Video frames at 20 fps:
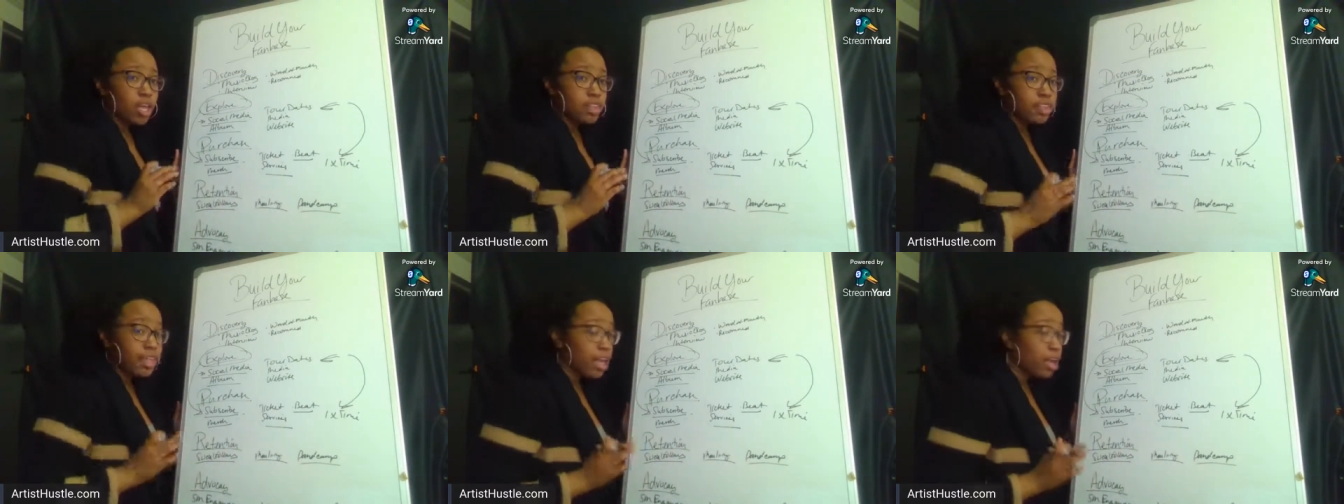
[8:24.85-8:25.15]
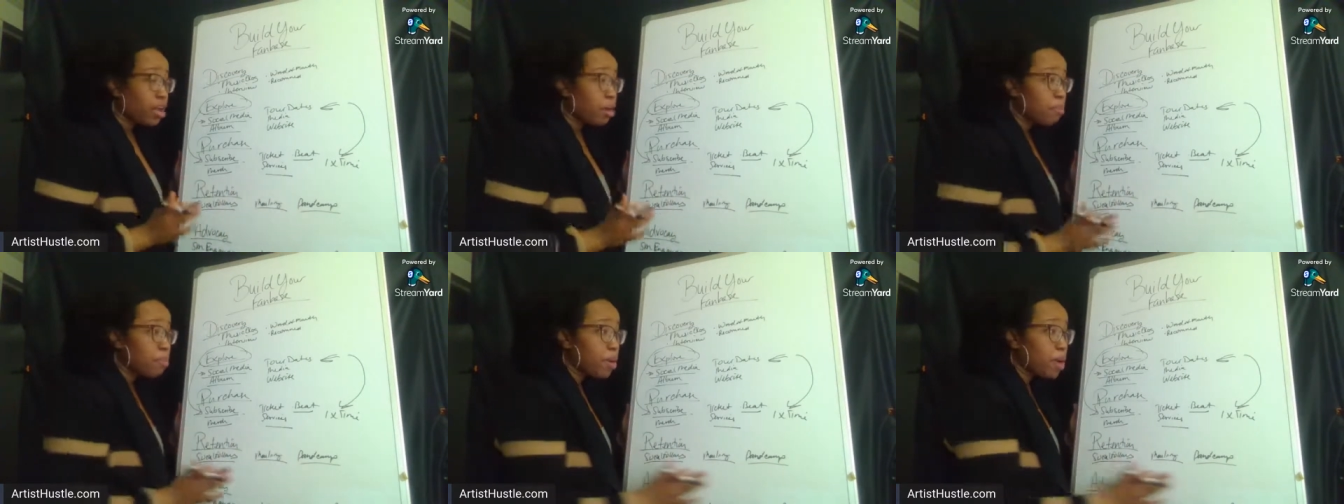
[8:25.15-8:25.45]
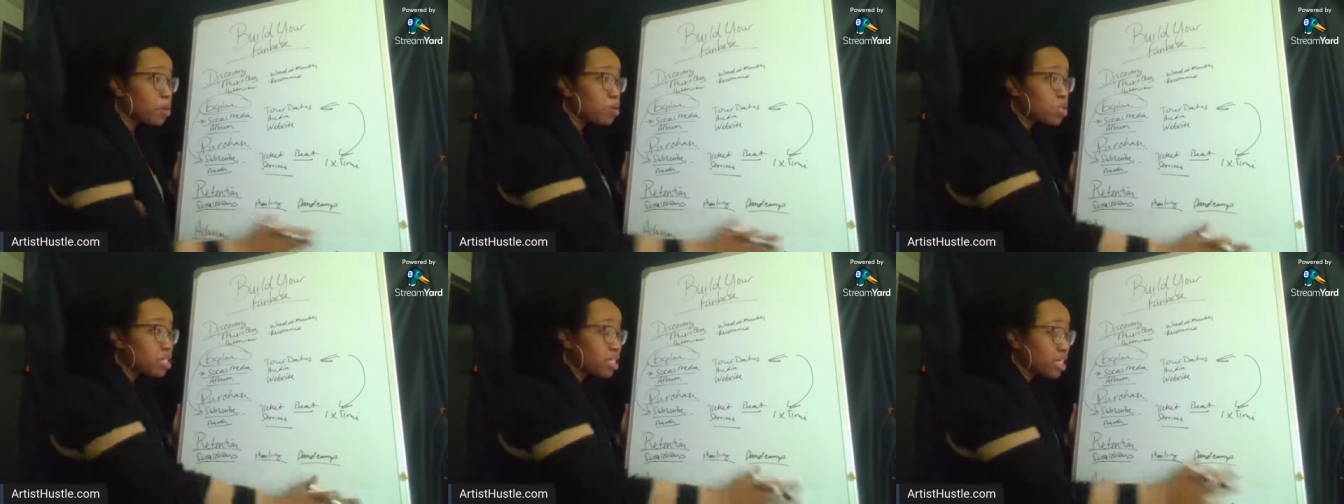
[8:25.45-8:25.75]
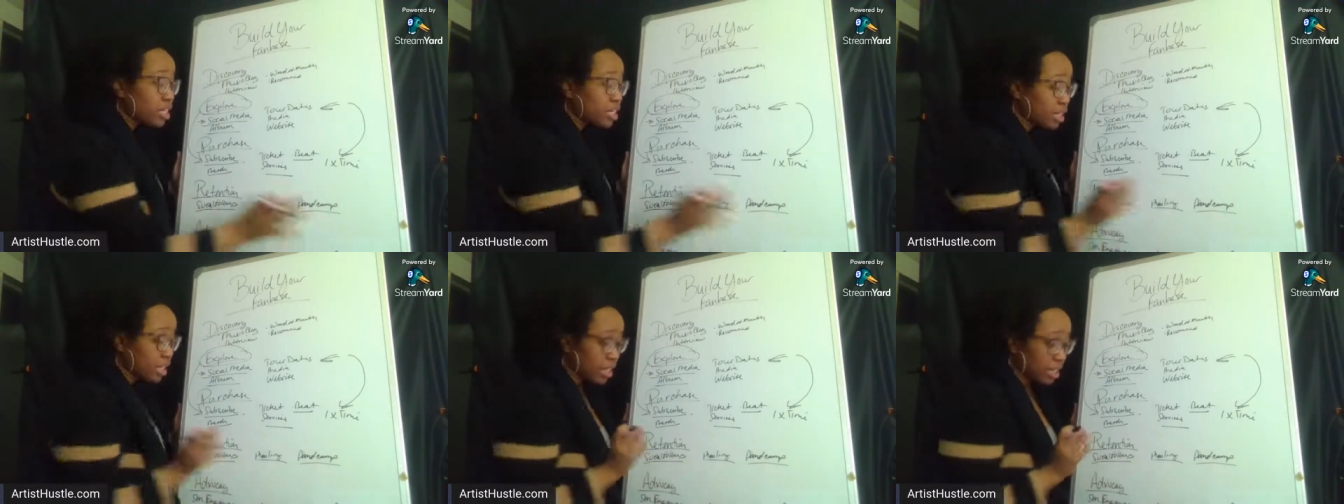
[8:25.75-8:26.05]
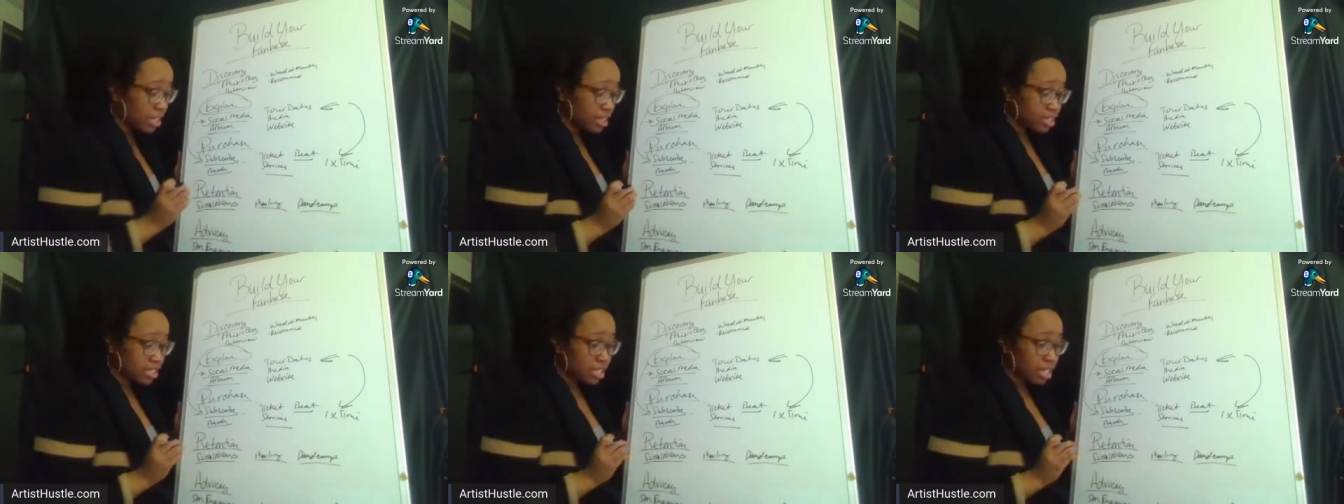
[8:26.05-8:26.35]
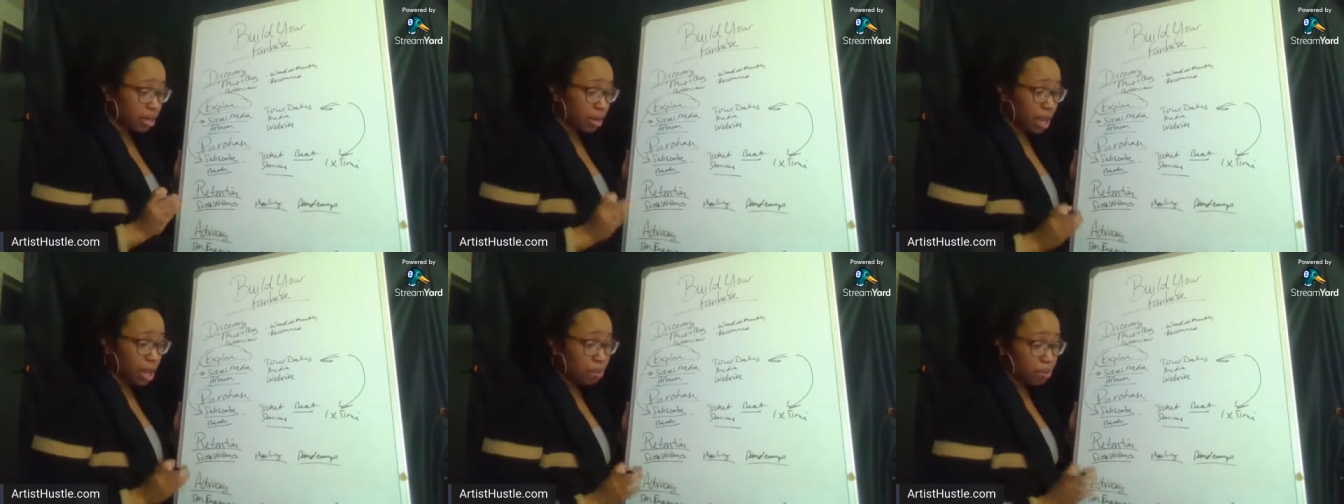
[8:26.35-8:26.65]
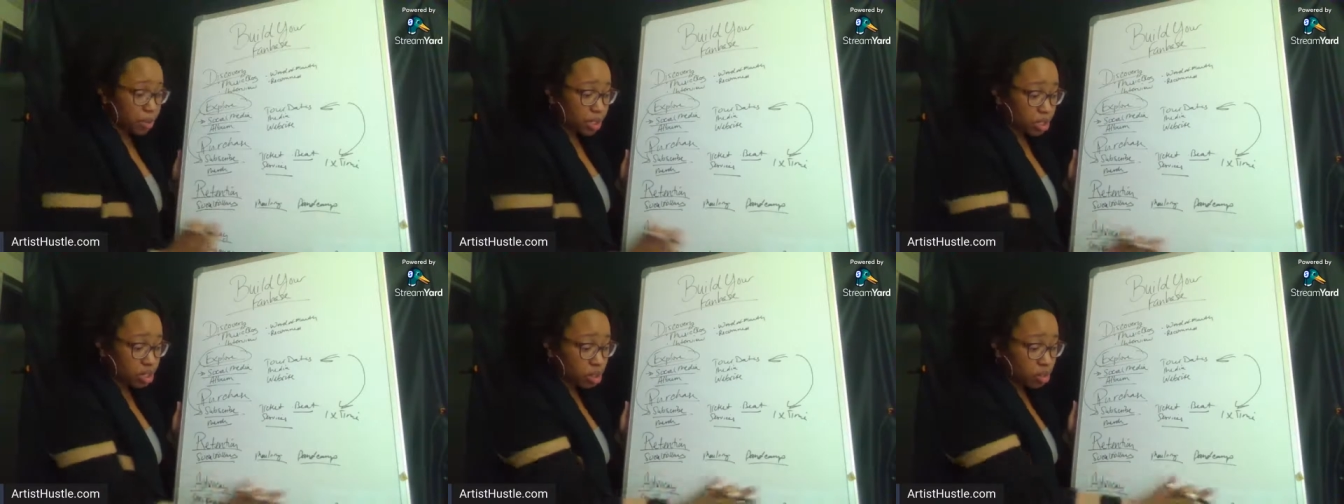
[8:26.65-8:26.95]
they are posting things, they're
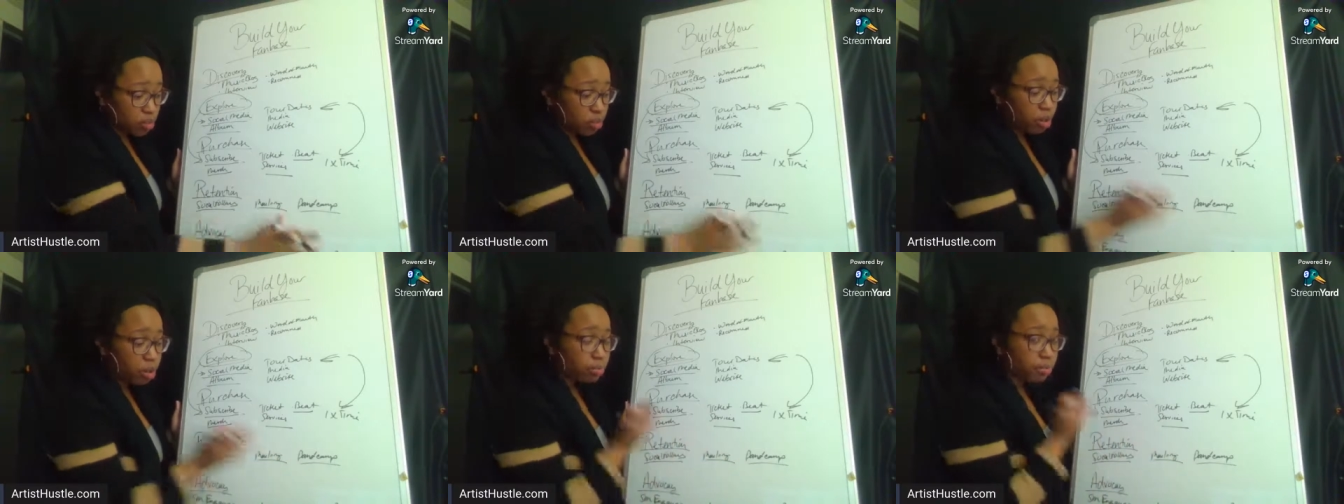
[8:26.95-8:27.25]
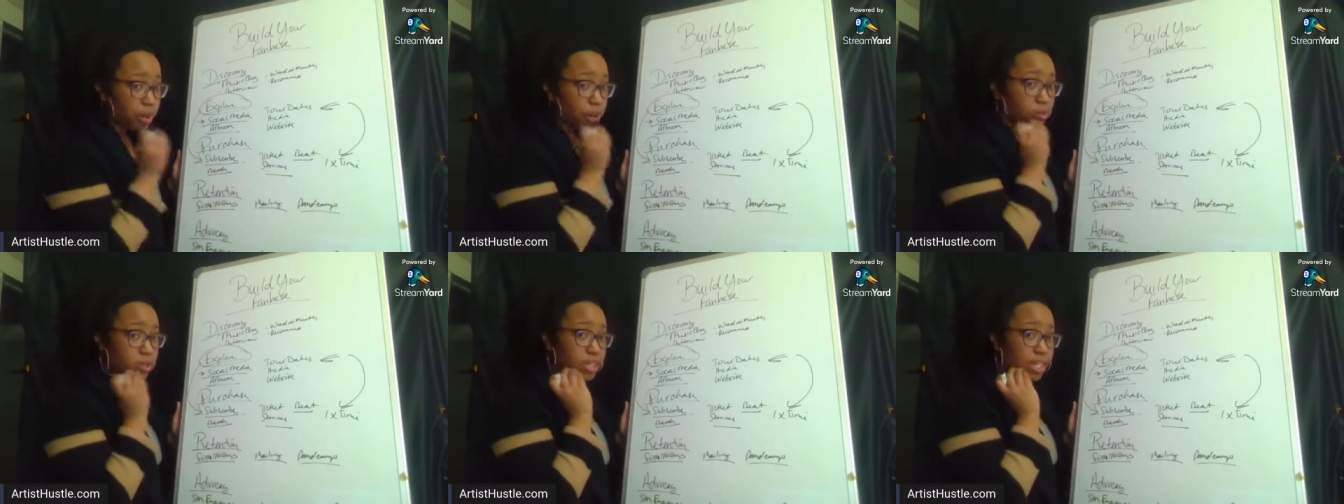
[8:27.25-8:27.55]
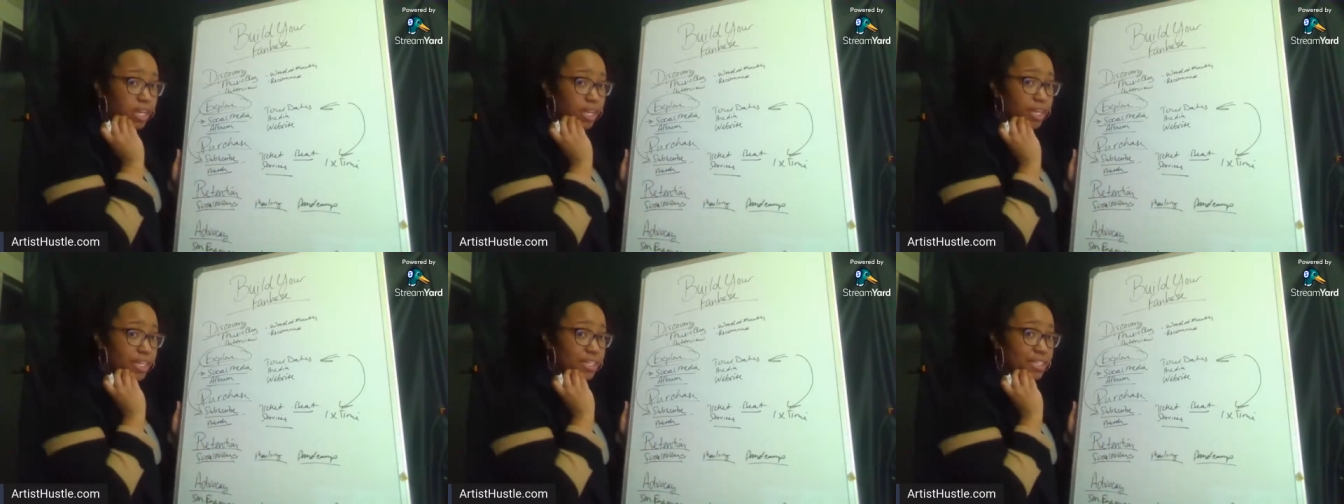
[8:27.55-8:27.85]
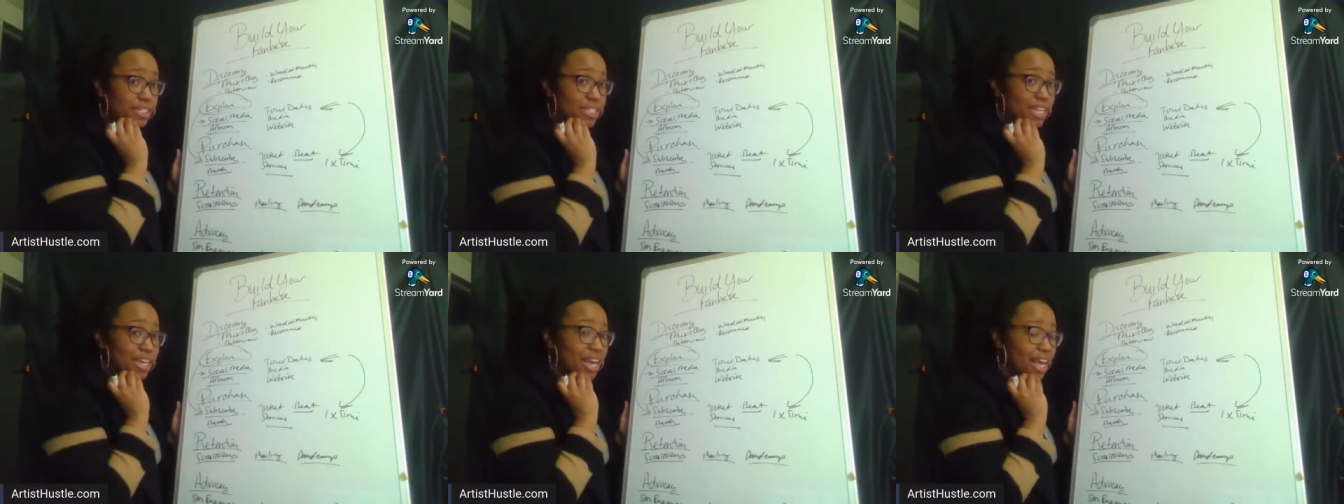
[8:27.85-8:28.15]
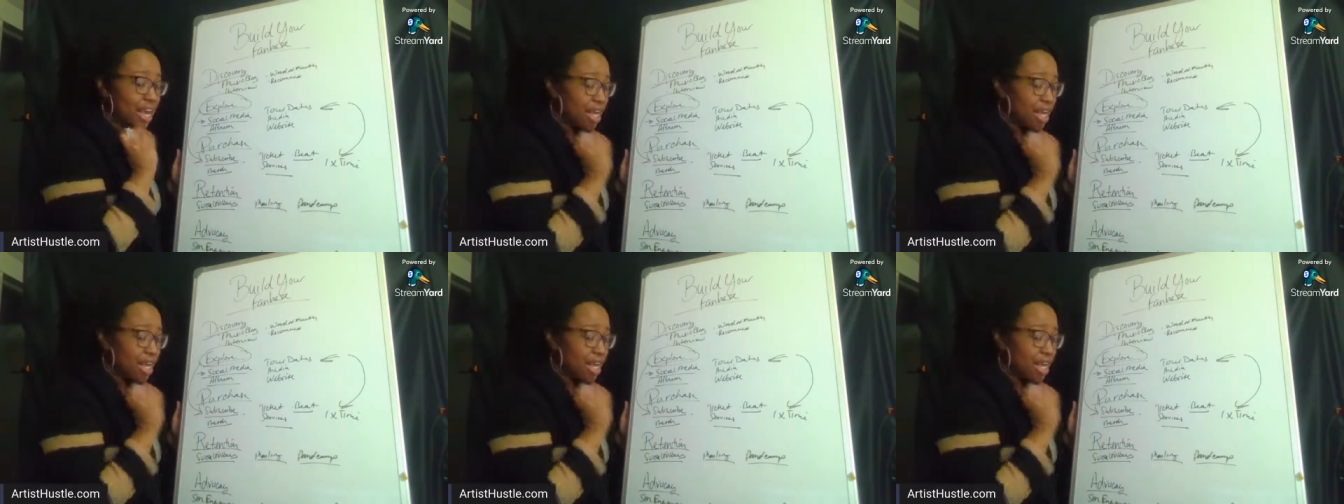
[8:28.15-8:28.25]
helping you promote things,